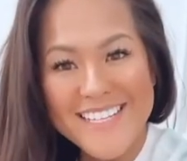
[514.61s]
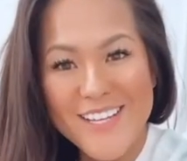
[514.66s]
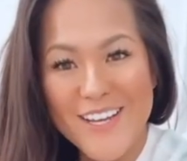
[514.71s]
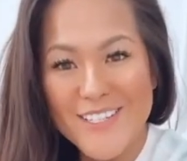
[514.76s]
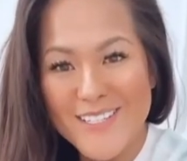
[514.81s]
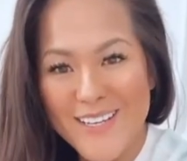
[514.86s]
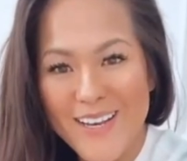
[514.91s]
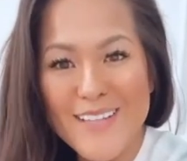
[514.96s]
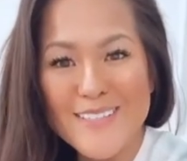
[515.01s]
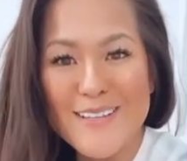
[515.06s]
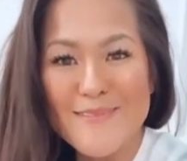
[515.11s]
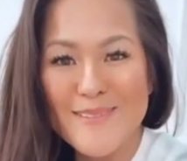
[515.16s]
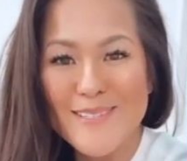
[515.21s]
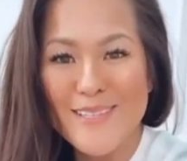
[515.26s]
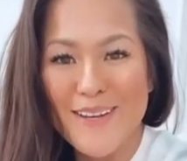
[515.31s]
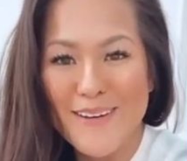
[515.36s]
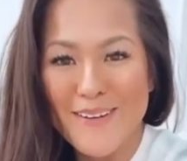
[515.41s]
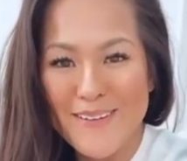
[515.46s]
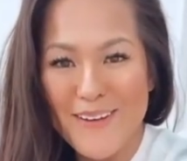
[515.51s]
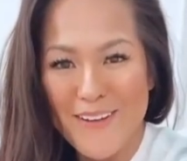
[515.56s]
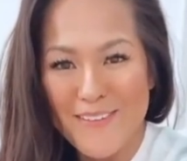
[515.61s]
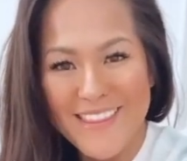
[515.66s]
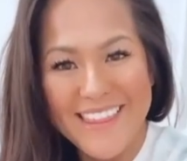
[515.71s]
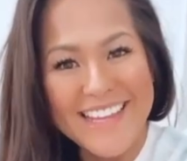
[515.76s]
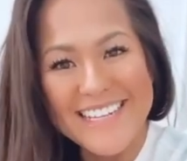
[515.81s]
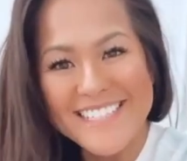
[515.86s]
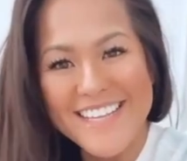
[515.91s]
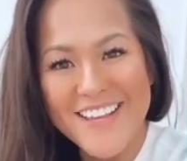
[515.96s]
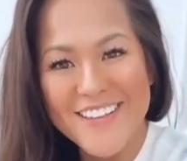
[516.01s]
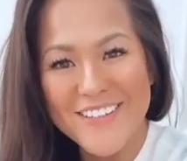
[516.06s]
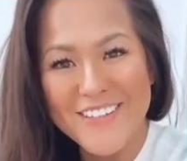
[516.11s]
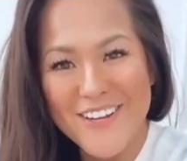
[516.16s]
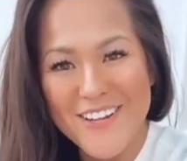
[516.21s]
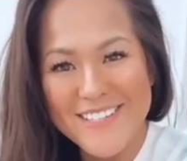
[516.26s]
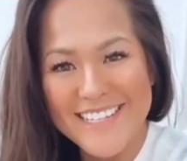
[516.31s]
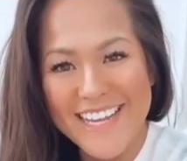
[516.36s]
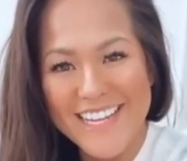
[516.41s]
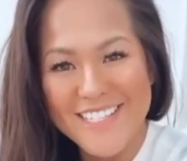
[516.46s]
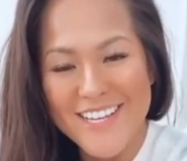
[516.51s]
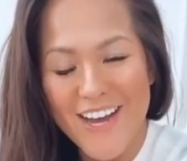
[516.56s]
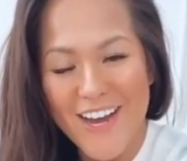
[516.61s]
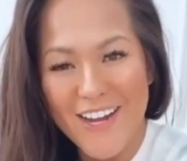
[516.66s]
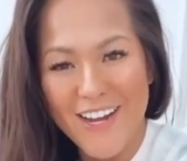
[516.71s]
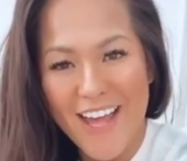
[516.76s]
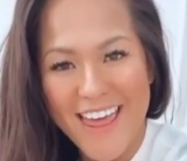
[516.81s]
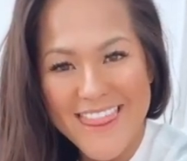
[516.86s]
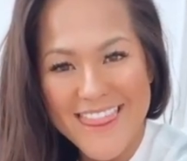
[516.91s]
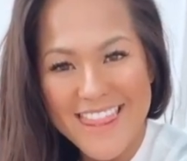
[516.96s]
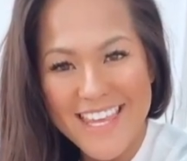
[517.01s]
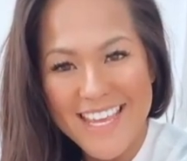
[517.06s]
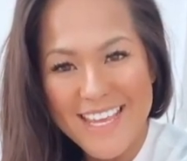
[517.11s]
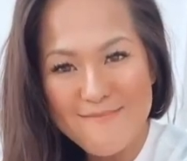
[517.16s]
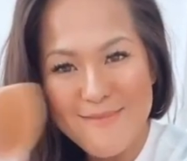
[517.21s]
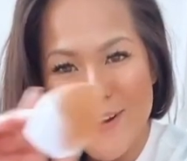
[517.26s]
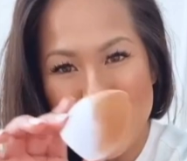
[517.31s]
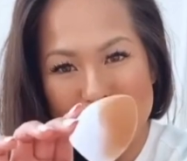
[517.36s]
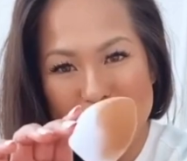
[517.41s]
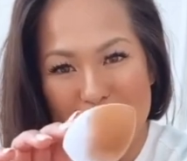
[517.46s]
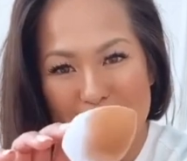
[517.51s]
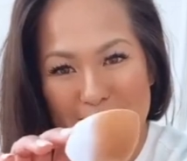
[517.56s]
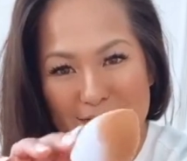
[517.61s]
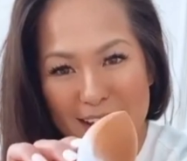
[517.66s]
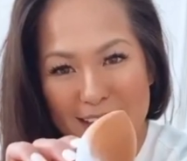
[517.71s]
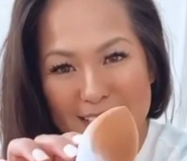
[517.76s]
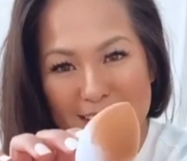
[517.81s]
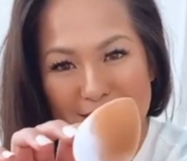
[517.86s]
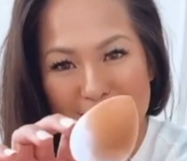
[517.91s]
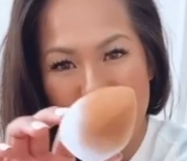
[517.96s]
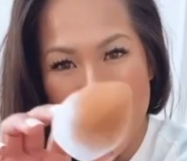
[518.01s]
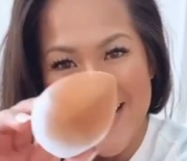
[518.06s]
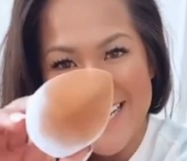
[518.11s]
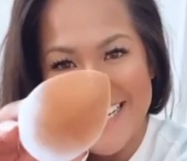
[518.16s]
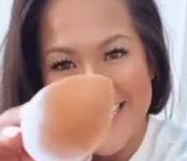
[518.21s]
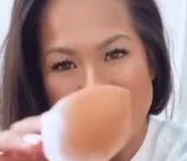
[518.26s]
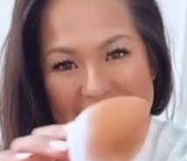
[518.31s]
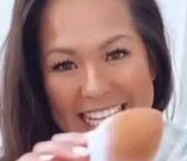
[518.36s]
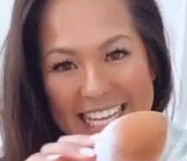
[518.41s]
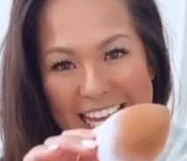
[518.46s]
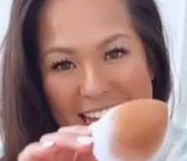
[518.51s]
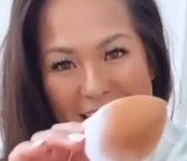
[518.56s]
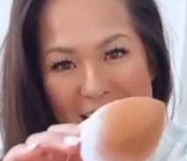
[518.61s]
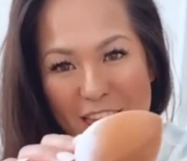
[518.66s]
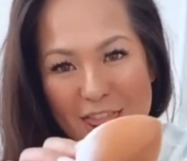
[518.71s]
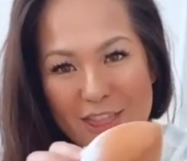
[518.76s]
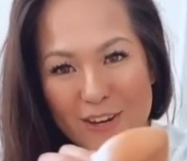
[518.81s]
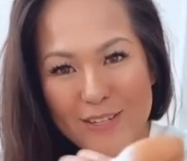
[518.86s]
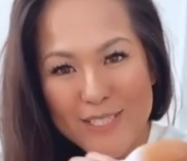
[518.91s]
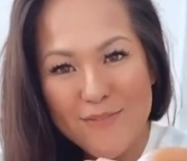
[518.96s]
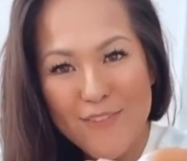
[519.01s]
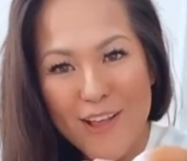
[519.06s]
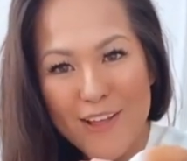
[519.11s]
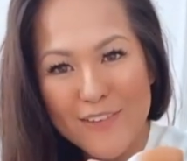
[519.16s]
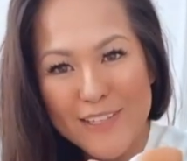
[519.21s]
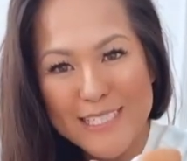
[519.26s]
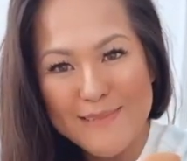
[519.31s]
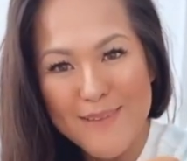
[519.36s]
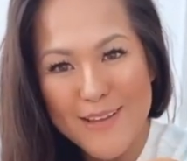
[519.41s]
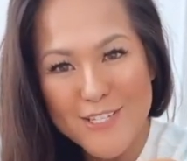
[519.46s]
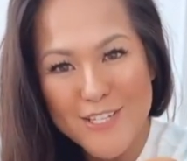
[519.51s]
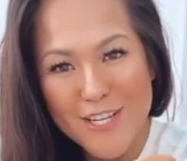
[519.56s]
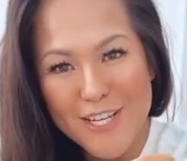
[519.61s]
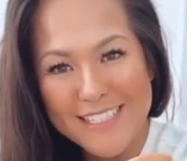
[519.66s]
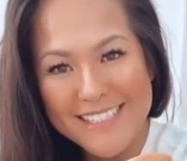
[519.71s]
on today's episode of Things I Learned on TikTok, the most effective way to clean those velvet sponges.